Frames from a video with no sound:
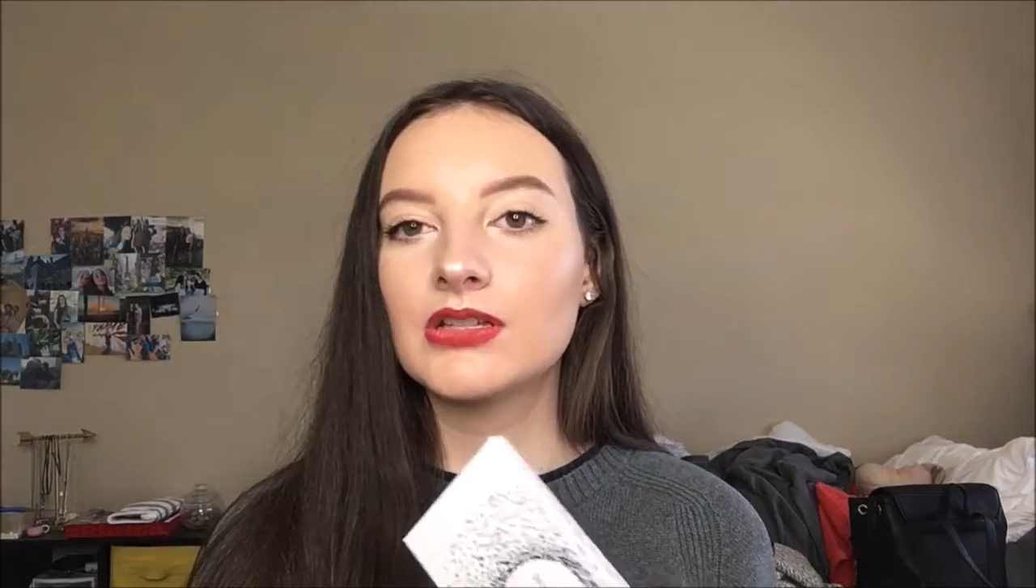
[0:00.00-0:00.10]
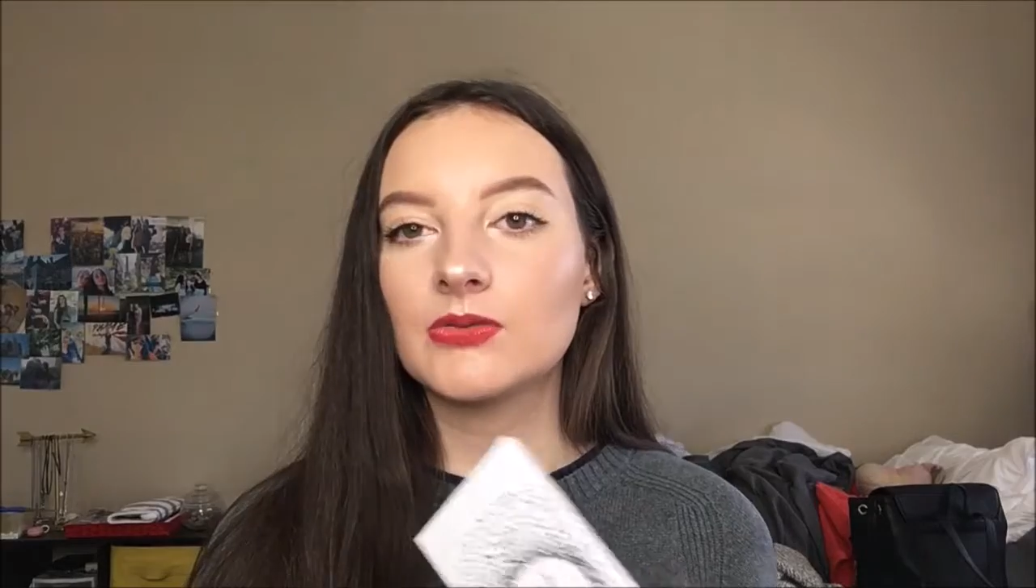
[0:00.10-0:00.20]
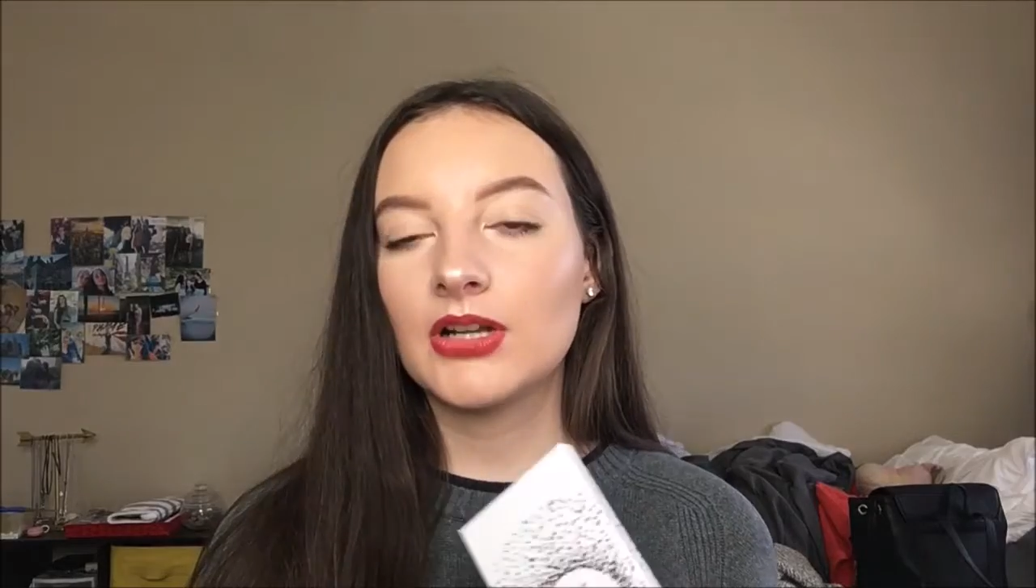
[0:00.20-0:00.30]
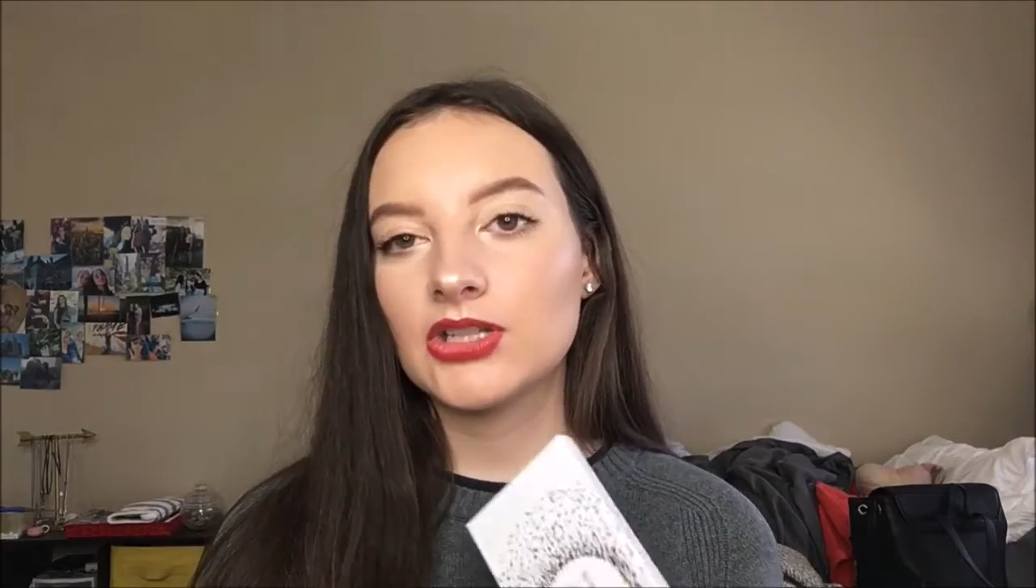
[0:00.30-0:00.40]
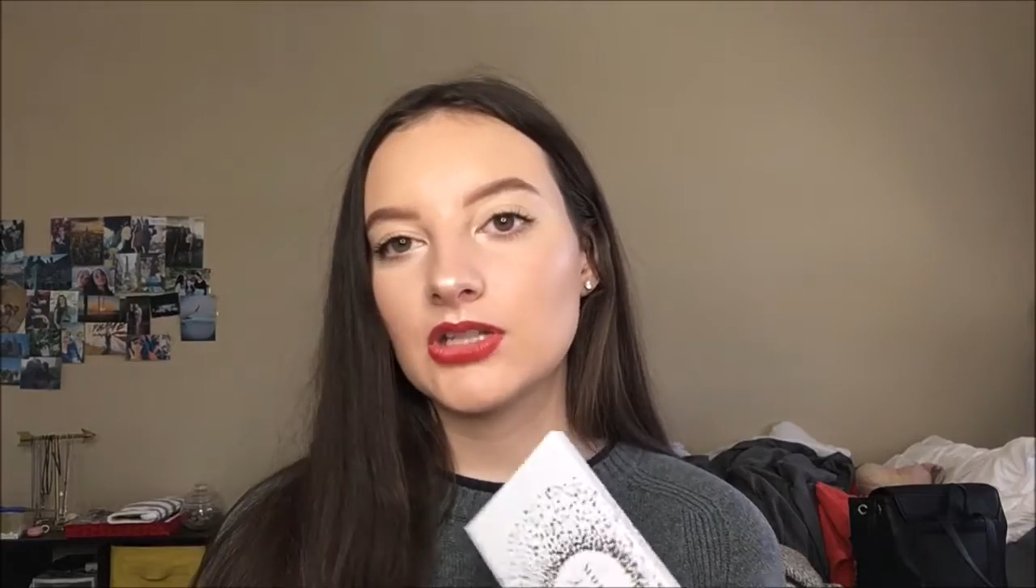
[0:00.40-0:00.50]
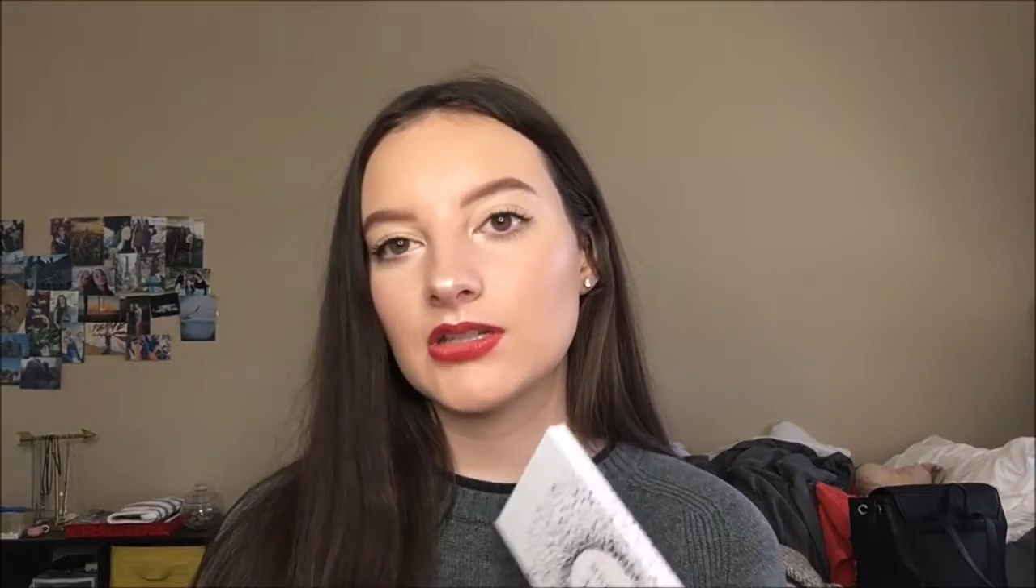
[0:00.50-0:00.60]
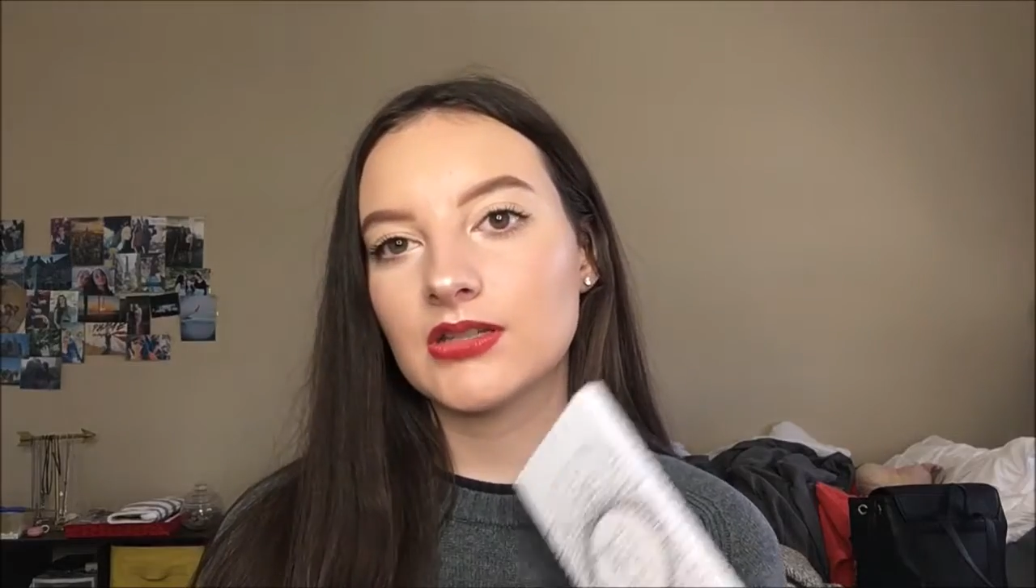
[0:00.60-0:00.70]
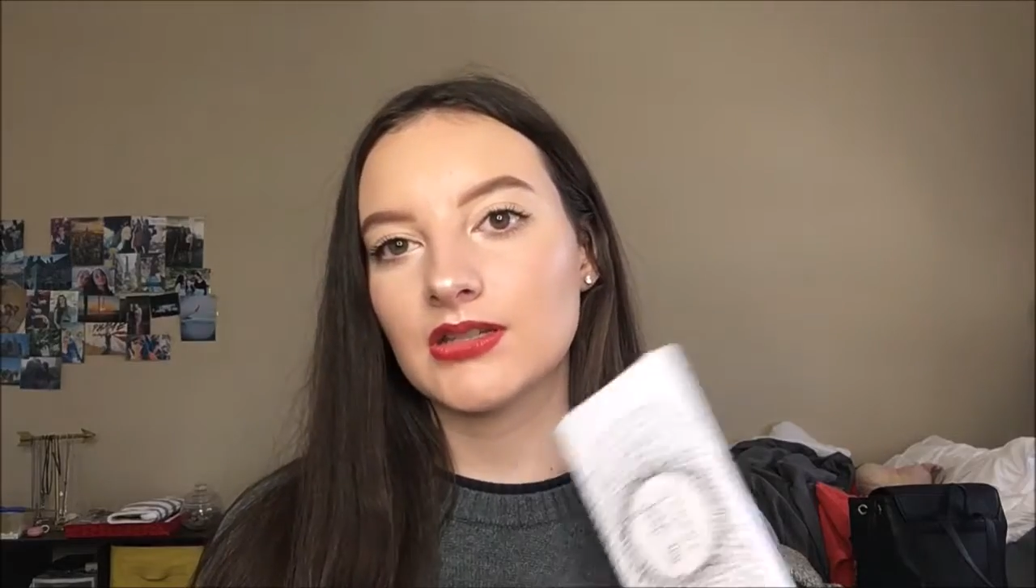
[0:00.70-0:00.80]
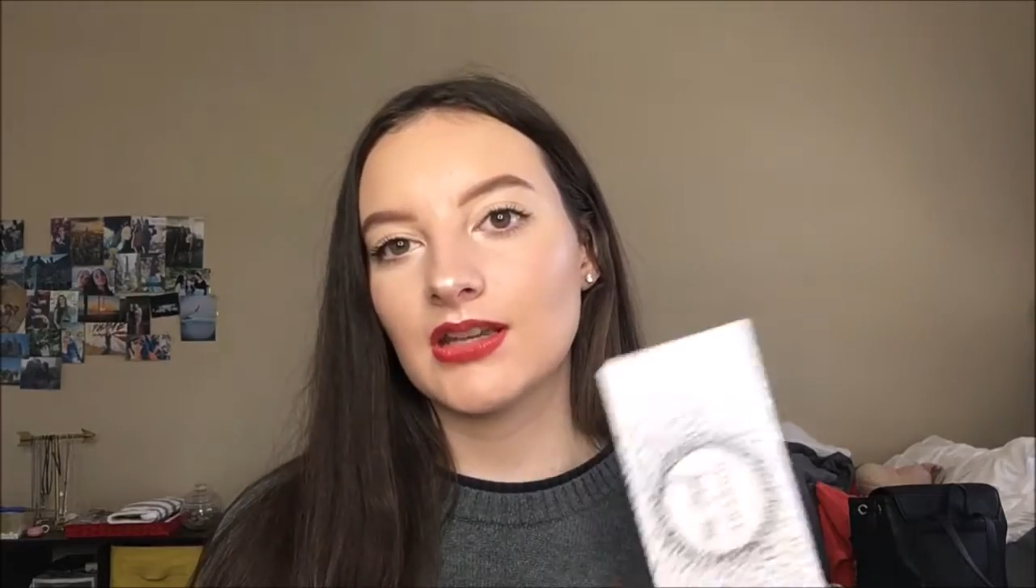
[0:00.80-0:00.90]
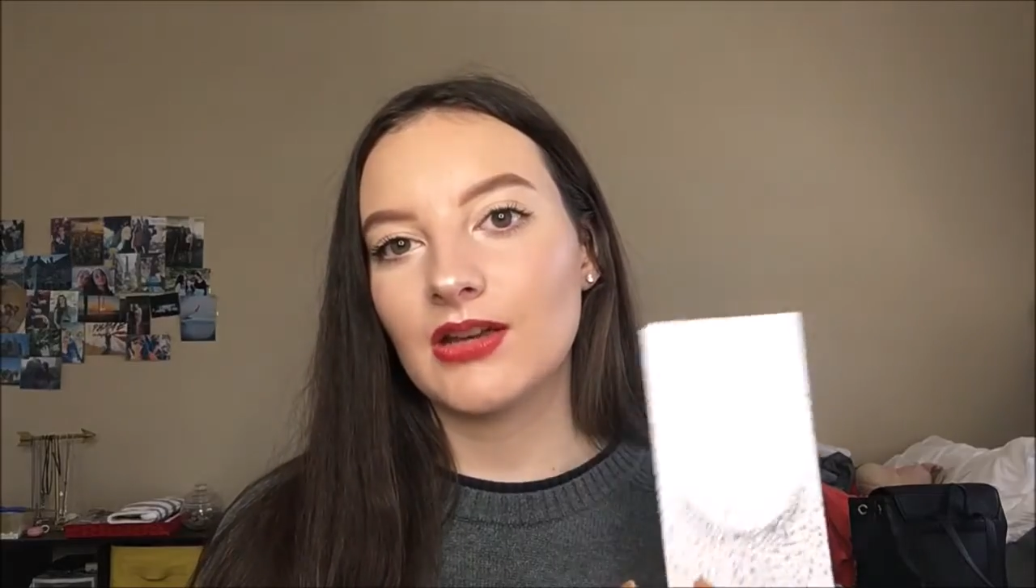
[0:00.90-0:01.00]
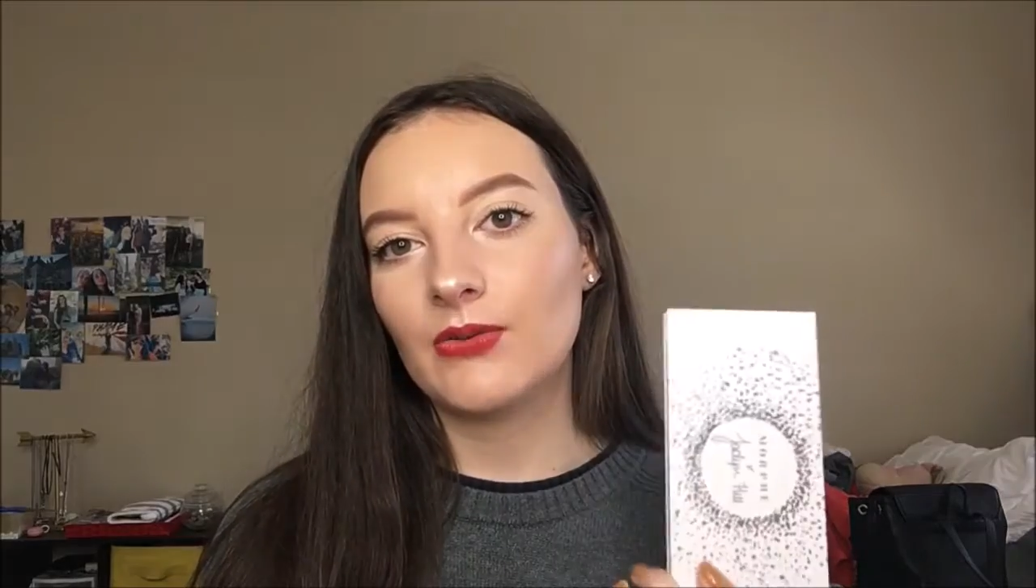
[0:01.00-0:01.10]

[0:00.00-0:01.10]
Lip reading: swatches